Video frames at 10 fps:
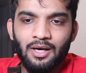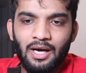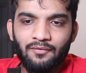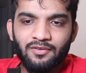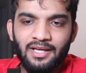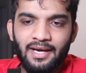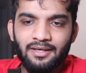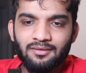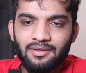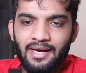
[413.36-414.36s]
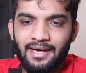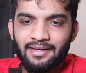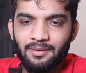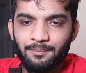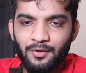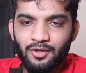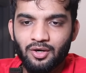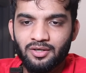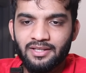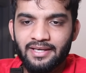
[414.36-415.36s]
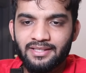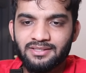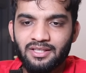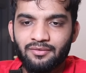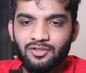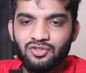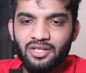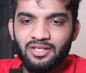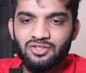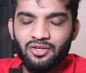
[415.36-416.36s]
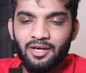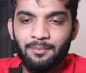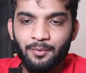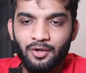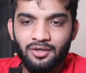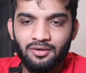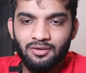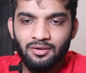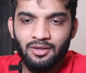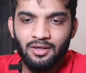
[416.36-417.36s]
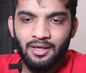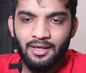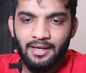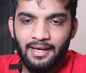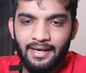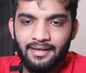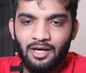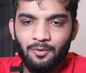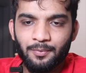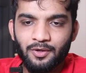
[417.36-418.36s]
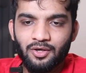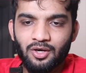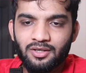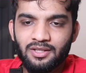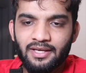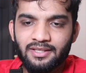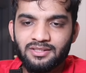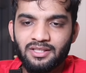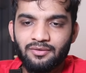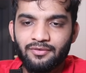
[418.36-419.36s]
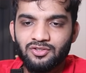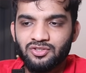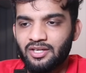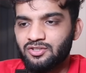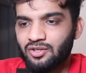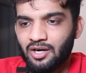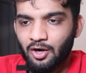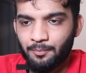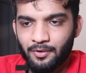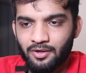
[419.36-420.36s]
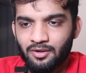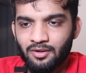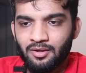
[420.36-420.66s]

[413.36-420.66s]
After that, add an input.txt, which takes your input. Add an output.txt, which takes your output.